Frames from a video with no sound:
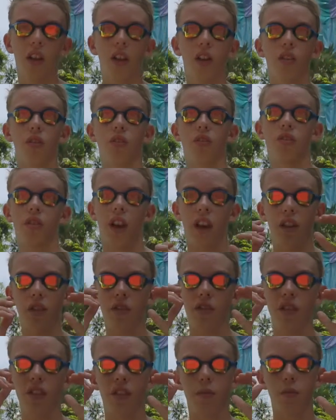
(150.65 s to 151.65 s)
because I
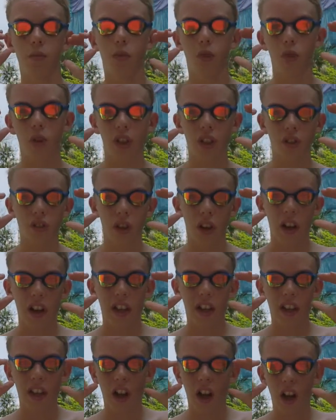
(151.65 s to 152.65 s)
use these in morning
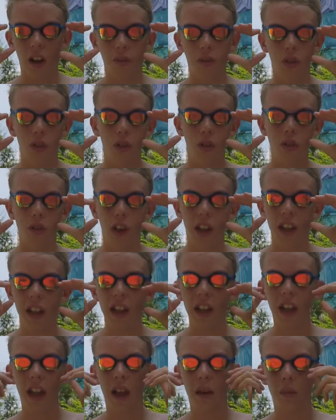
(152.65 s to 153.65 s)
training and afternoon
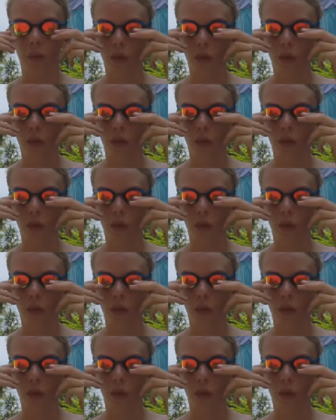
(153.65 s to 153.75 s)
training, and